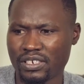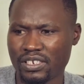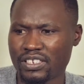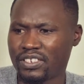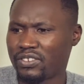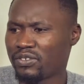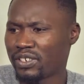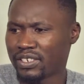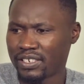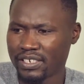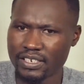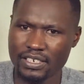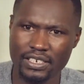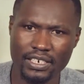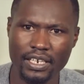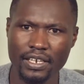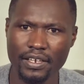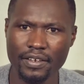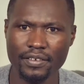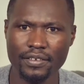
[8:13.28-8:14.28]
it's your
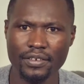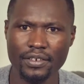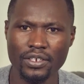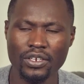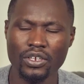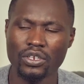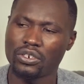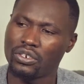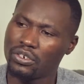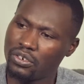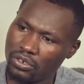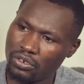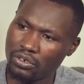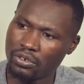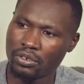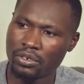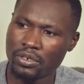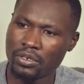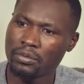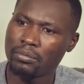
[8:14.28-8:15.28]
sister.
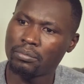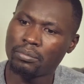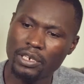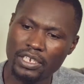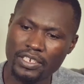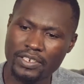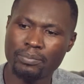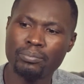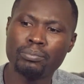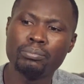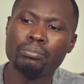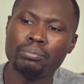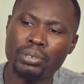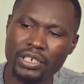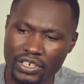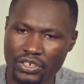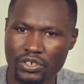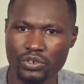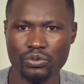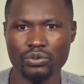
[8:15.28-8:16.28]
No, please
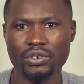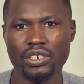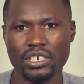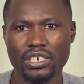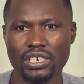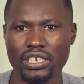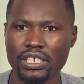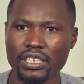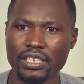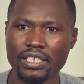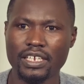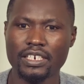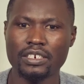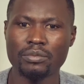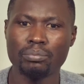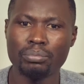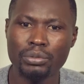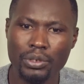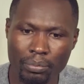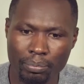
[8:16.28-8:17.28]
be strict in
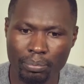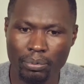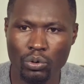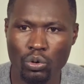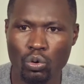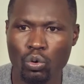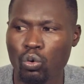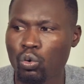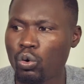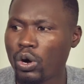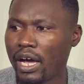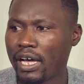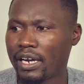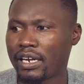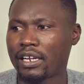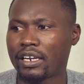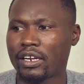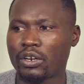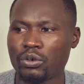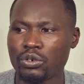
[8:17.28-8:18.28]
that people who
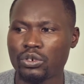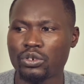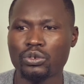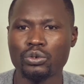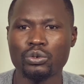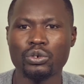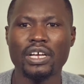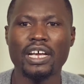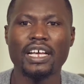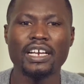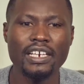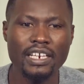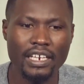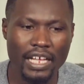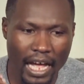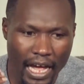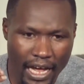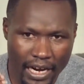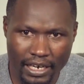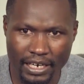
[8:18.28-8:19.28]
are around you can
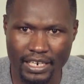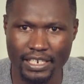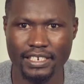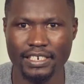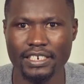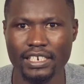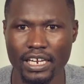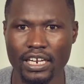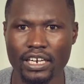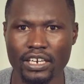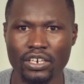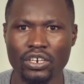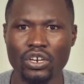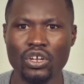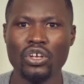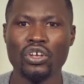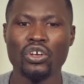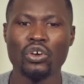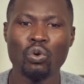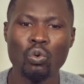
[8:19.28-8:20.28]
understand
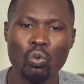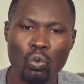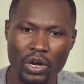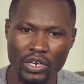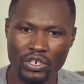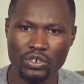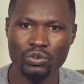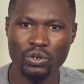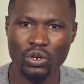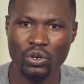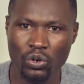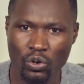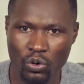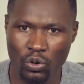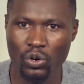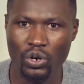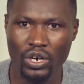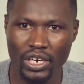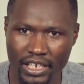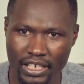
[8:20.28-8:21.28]
what your
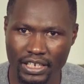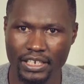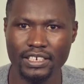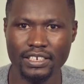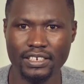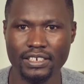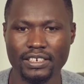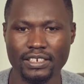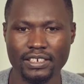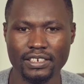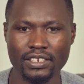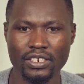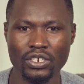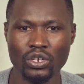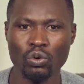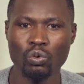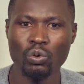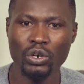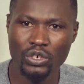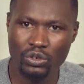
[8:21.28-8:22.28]
goal is,
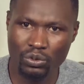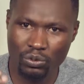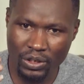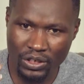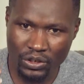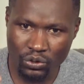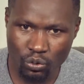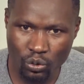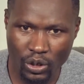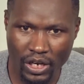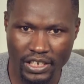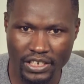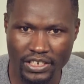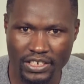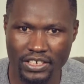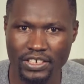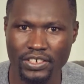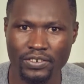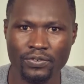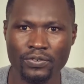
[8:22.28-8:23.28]
what you want to
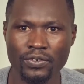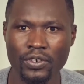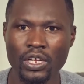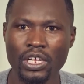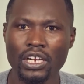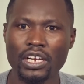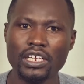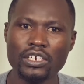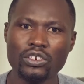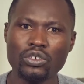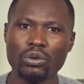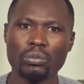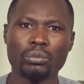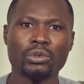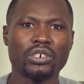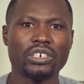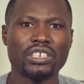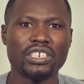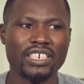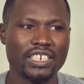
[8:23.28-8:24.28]
achieve. Let
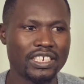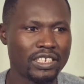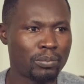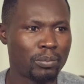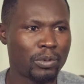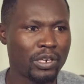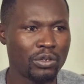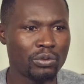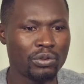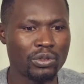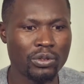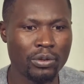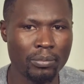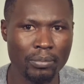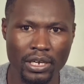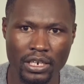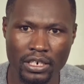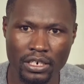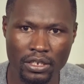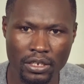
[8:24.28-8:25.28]
nobody just play with your
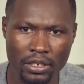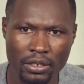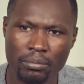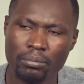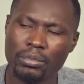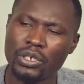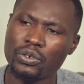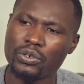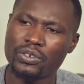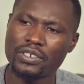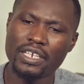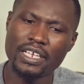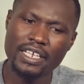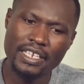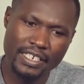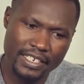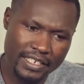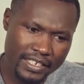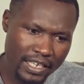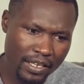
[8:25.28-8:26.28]
money, because
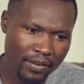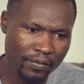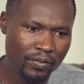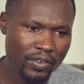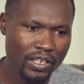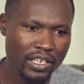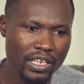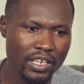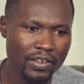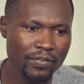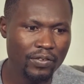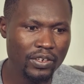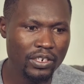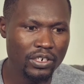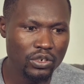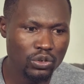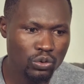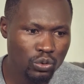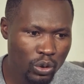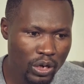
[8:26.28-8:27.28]
saving
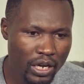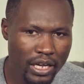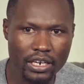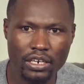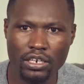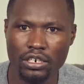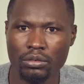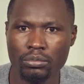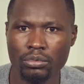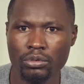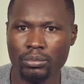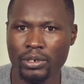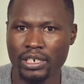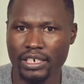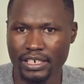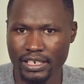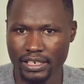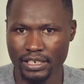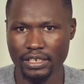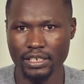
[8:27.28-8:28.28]
even 200 bob a
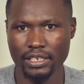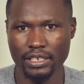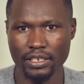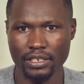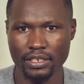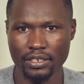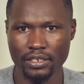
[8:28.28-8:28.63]
day